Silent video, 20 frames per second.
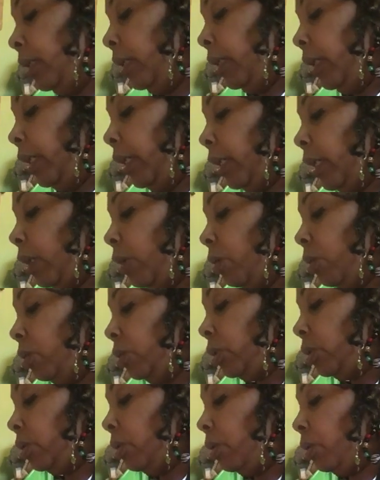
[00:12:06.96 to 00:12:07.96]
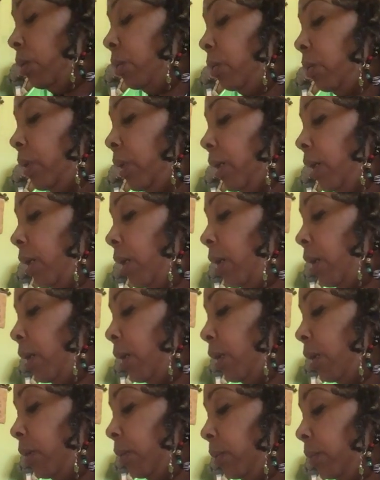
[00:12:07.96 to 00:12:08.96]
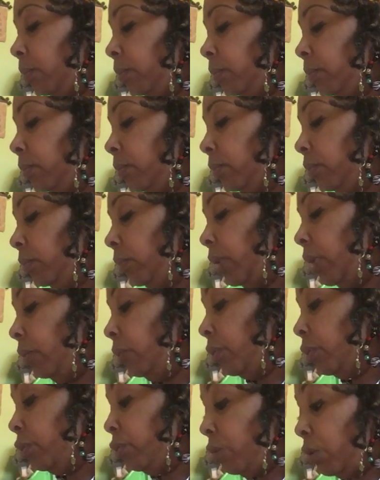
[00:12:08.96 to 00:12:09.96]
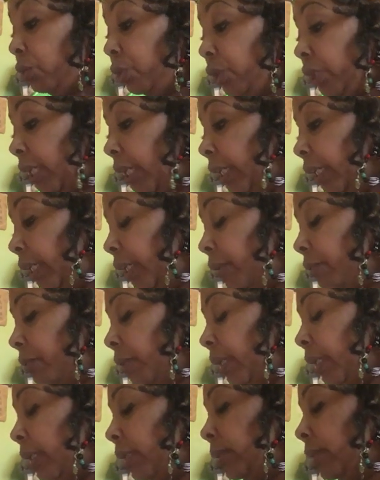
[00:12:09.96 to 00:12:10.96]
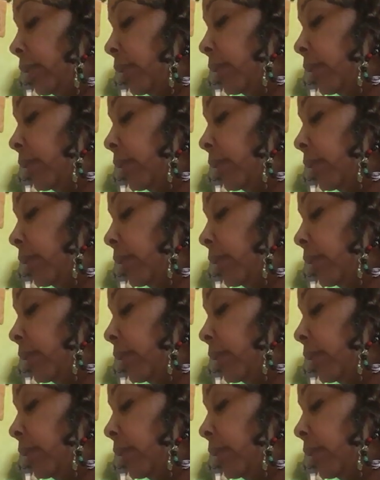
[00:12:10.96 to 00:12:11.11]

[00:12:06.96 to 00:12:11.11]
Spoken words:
And I also love to crochet earrings.